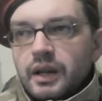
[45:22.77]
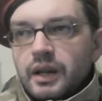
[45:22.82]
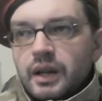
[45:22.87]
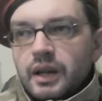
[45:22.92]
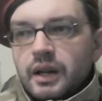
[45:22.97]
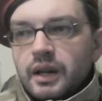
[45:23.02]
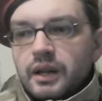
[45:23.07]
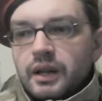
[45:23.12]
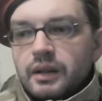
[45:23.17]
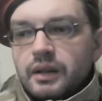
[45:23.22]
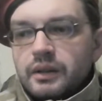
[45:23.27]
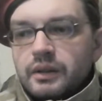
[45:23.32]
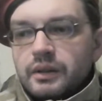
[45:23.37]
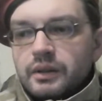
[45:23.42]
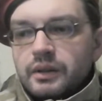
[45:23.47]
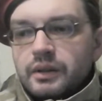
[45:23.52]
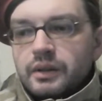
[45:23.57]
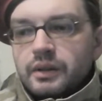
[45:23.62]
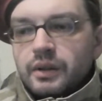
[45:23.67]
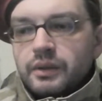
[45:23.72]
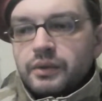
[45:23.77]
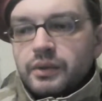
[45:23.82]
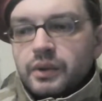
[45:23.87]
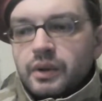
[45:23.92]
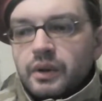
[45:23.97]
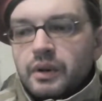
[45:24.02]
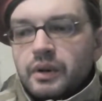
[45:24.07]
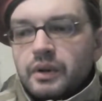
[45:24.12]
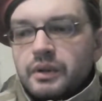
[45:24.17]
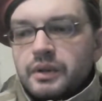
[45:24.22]
And of
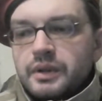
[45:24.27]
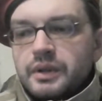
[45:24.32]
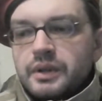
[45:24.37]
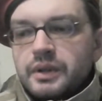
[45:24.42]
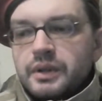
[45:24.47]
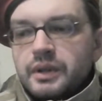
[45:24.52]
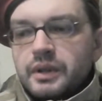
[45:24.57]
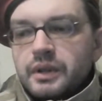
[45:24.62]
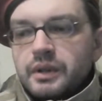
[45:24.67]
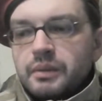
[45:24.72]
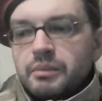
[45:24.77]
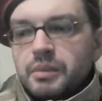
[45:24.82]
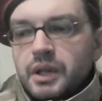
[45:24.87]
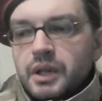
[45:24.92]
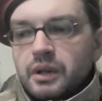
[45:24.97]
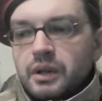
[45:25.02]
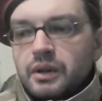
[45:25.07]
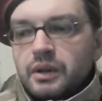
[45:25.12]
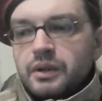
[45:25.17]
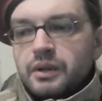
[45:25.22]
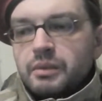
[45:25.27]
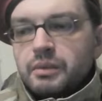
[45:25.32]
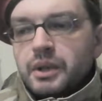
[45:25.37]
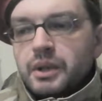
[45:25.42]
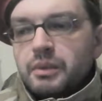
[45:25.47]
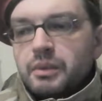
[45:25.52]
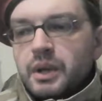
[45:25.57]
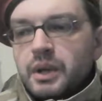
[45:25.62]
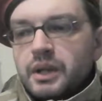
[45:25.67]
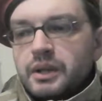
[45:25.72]
course, because
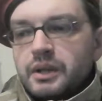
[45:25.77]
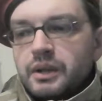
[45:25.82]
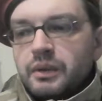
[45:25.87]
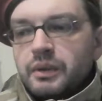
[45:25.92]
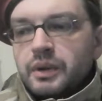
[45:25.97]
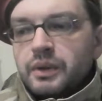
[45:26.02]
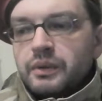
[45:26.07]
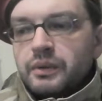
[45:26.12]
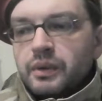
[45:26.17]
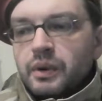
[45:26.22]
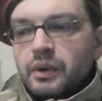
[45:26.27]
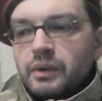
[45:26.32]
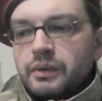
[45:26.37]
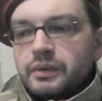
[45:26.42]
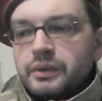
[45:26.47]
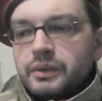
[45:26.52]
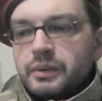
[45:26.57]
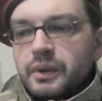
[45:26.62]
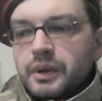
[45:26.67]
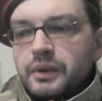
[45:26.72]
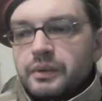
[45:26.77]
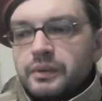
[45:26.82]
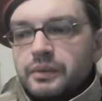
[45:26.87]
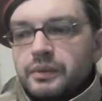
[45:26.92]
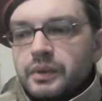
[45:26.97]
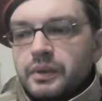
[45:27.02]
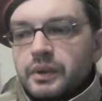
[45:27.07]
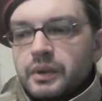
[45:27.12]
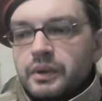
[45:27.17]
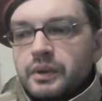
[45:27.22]
we were so involved with
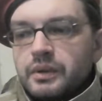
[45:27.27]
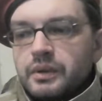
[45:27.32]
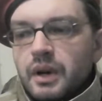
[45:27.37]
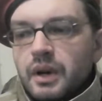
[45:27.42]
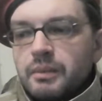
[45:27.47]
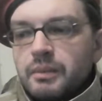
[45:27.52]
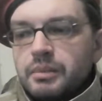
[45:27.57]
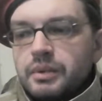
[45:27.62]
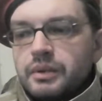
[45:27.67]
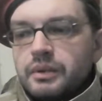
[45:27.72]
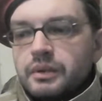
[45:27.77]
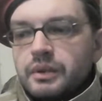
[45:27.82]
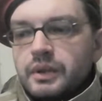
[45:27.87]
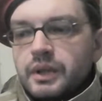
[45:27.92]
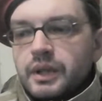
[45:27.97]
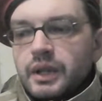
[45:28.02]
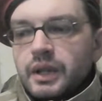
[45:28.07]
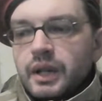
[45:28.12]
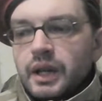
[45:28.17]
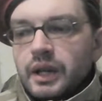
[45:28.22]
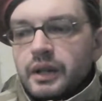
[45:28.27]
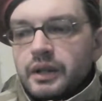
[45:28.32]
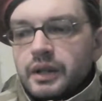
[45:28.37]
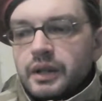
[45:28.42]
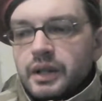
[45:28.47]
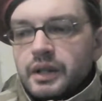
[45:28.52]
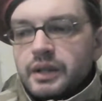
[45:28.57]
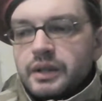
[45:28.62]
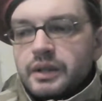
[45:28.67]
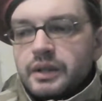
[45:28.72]
Trump and
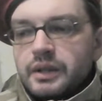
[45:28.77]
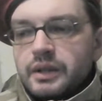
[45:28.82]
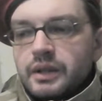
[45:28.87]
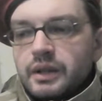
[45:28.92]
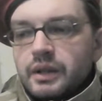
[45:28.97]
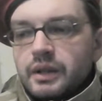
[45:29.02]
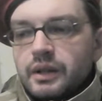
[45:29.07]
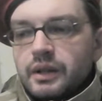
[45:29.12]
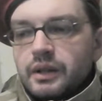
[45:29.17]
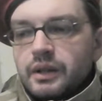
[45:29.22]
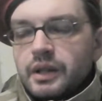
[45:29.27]
his